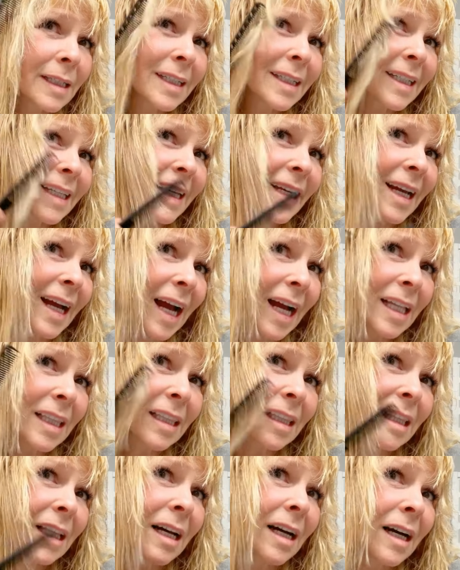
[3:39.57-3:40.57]
Yeah, I
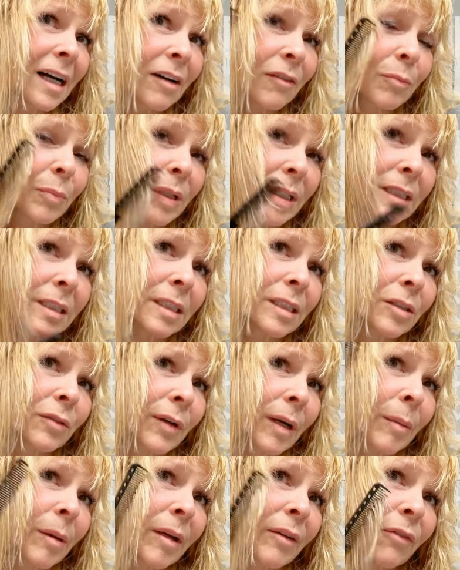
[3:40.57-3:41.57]
love pieces
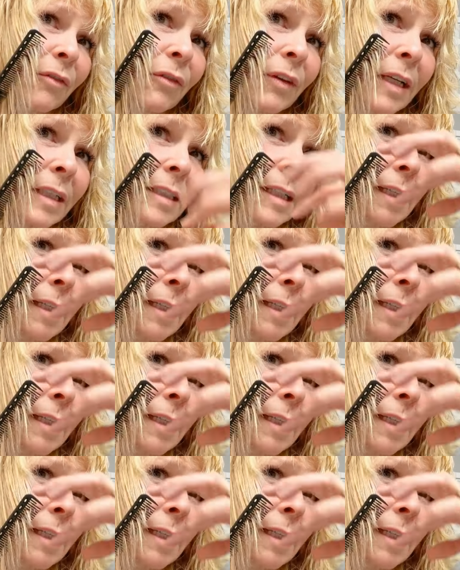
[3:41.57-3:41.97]
around my face.